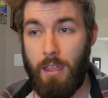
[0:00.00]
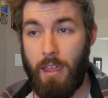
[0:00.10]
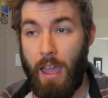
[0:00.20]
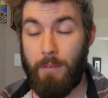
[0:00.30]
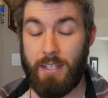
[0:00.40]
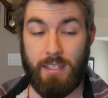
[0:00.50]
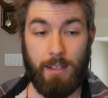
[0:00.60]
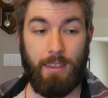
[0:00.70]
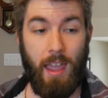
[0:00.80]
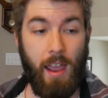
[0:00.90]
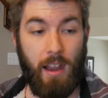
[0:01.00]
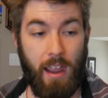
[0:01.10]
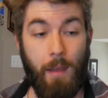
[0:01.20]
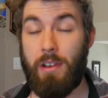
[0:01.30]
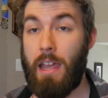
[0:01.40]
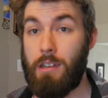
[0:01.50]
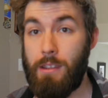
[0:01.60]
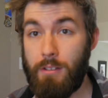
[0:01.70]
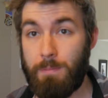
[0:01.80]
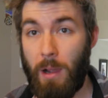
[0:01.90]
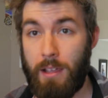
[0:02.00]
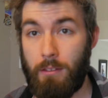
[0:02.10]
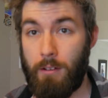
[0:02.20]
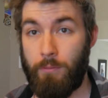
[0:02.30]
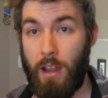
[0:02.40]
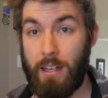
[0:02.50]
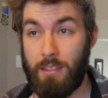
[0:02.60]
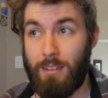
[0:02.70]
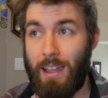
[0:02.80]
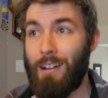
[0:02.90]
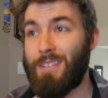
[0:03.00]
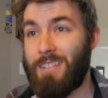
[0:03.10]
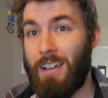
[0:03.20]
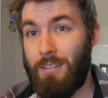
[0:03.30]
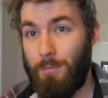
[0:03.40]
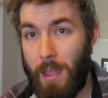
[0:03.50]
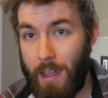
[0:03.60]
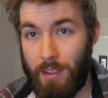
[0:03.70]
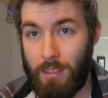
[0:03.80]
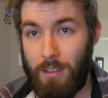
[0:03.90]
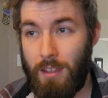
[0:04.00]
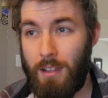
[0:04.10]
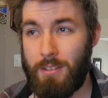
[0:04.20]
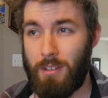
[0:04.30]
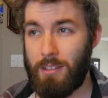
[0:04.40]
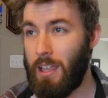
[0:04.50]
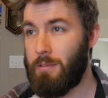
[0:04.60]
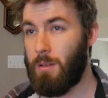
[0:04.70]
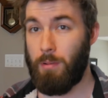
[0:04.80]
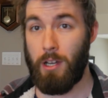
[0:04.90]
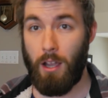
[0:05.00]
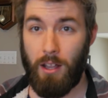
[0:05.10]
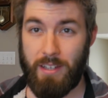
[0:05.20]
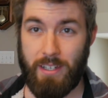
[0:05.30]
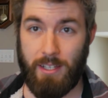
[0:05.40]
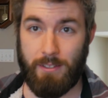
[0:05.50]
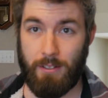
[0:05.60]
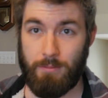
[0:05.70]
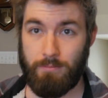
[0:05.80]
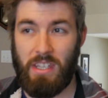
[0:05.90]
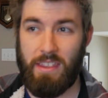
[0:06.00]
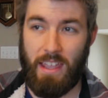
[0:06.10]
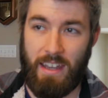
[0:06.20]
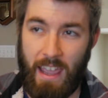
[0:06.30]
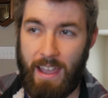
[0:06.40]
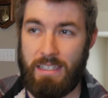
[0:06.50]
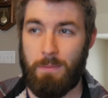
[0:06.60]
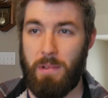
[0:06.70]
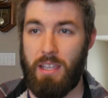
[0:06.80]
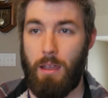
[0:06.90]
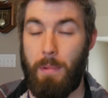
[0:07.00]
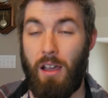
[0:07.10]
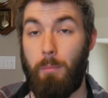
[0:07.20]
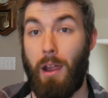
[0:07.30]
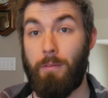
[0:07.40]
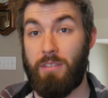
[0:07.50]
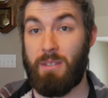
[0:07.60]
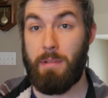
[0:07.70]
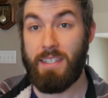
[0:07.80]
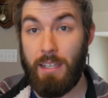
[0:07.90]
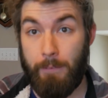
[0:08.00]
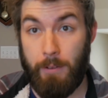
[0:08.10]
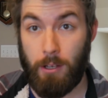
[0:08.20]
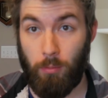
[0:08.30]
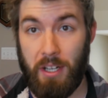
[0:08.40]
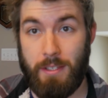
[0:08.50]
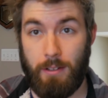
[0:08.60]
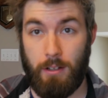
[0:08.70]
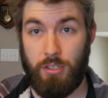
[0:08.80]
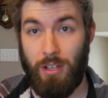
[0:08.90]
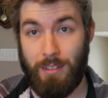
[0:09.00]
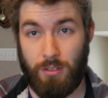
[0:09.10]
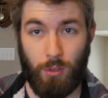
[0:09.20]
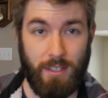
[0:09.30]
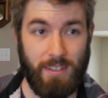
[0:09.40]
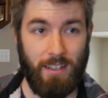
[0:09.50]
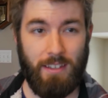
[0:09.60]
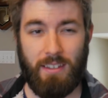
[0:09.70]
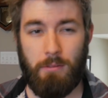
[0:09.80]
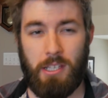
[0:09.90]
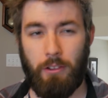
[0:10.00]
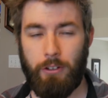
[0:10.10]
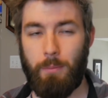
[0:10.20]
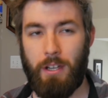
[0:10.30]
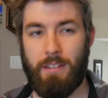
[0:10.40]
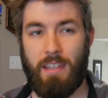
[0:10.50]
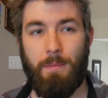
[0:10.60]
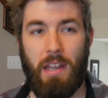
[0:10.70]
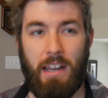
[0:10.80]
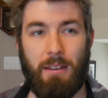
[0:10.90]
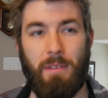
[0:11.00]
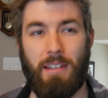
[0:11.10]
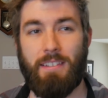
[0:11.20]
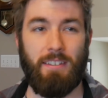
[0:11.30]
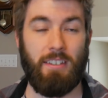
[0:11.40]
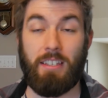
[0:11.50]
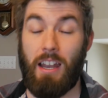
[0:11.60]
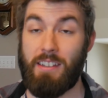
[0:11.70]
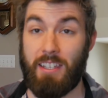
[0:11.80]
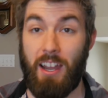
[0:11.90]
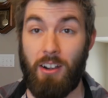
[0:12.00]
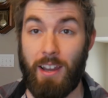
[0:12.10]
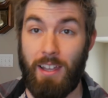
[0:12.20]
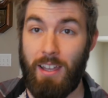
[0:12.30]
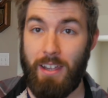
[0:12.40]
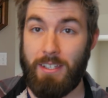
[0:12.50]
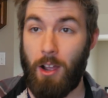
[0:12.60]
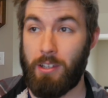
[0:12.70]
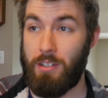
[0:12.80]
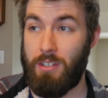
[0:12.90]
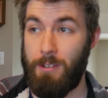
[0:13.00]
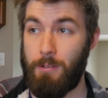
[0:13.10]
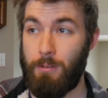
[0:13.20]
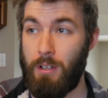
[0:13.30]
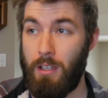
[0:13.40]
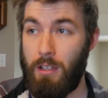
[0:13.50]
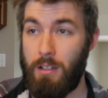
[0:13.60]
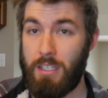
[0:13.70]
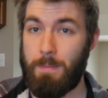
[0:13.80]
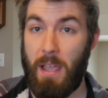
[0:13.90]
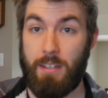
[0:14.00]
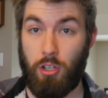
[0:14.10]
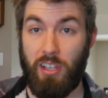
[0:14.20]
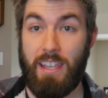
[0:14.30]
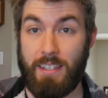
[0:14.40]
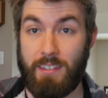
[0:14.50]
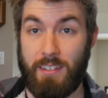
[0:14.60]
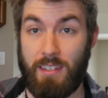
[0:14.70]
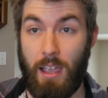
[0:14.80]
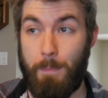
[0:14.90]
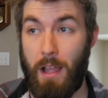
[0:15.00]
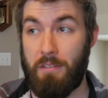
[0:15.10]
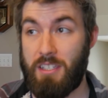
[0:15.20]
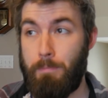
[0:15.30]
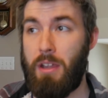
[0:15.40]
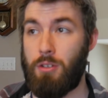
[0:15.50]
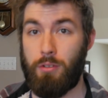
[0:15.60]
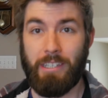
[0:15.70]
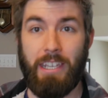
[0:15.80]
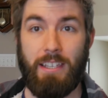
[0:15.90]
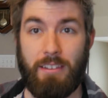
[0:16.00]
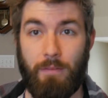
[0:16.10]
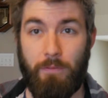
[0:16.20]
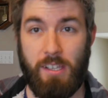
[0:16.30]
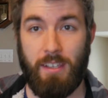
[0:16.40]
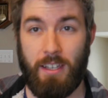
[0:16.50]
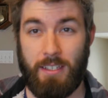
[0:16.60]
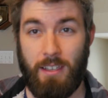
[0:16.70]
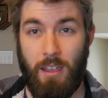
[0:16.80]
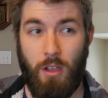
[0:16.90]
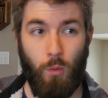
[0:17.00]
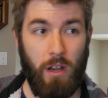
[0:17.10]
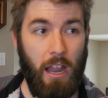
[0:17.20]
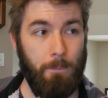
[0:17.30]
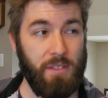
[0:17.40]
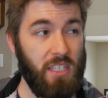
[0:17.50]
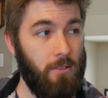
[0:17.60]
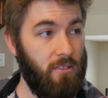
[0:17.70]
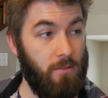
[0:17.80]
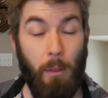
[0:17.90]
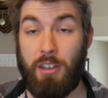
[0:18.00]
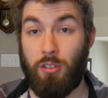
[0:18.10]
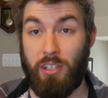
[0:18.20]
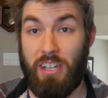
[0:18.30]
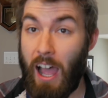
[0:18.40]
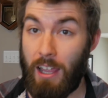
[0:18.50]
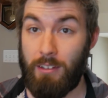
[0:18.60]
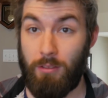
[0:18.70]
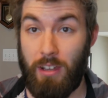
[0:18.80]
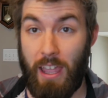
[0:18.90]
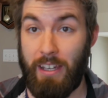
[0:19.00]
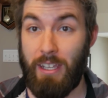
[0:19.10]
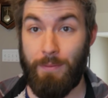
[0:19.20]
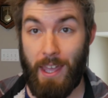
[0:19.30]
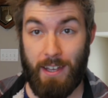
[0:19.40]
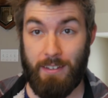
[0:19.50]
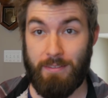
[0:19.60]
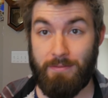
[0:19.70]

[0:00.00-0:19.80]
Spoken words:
Having said that, I haven't had to use Python for anything outside of math. So I think that was a pretty honest answer. They then asked me about my specific research interests, and this was a little bit intimidating because it's just kind of scary talking to specialists about specialties in physics when I'm specially not any of that.